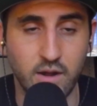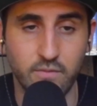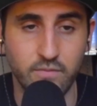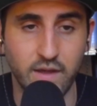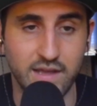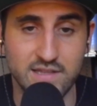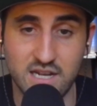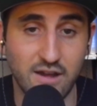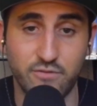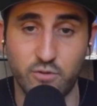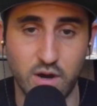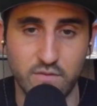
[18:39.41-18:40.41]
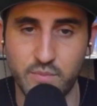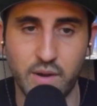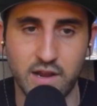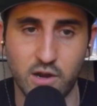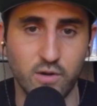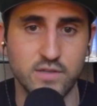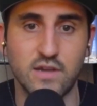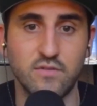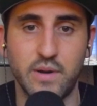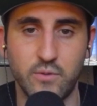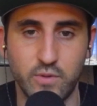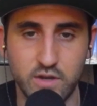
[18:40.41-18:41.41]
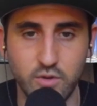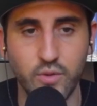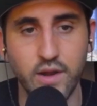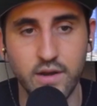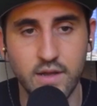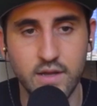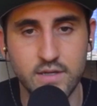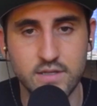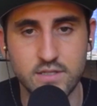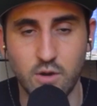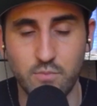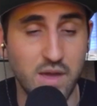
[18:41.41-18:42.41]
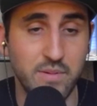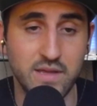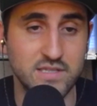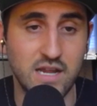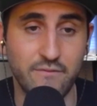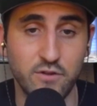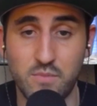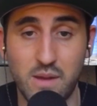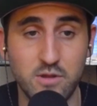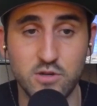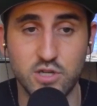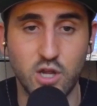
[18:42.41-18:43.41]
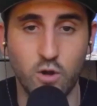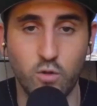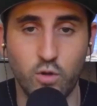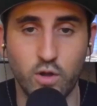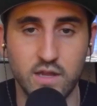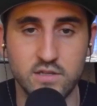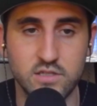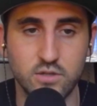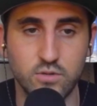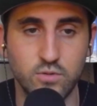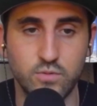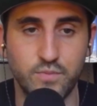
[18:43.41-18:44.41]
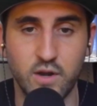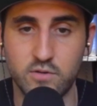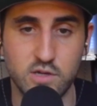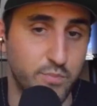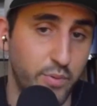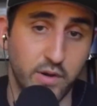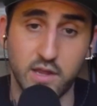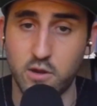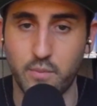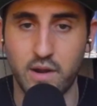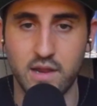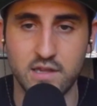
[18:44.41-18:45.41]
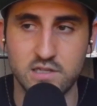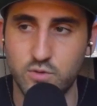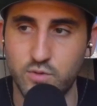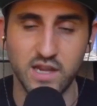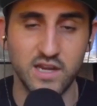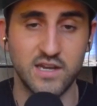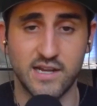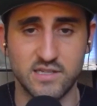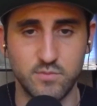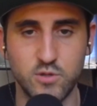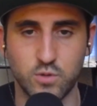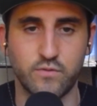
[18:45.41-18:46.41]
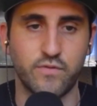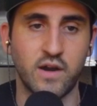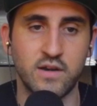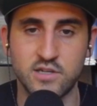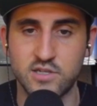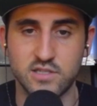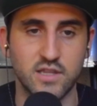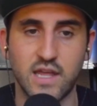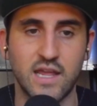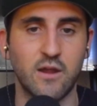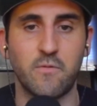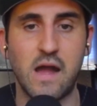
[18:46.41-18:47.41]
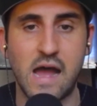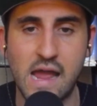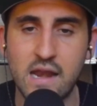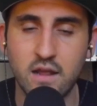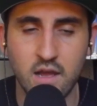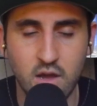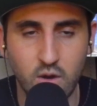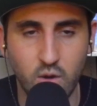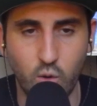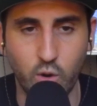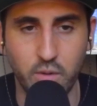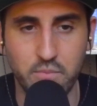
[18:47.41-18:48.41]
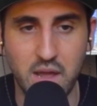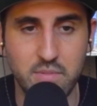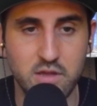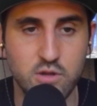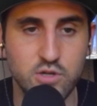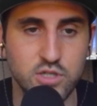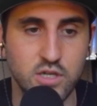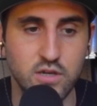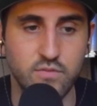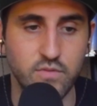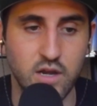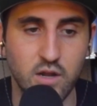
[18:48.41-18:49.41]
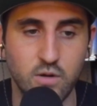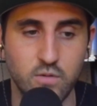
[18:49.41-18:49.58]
It's not for everybody, or else everybody would do it. So maybe it's not for you. Maybe you should go look into, just putting your money into an index mutual fund and just letting it ride. Or maybe you should,